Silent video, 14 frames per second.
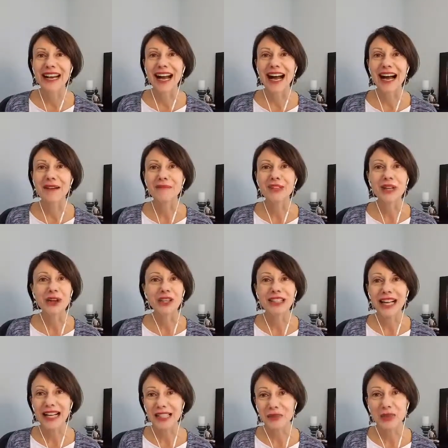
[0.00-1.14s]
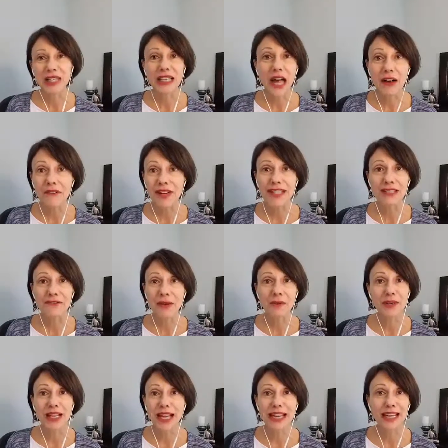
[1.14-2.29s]
Clients would love us if they were
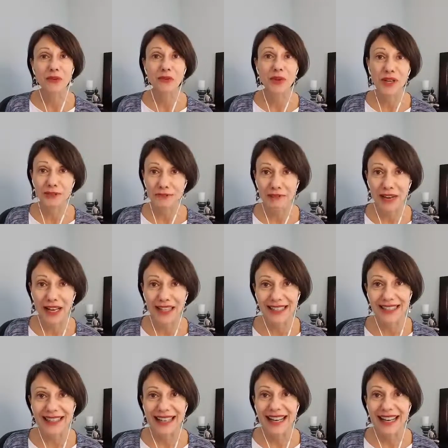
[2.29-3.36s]
getting a refund,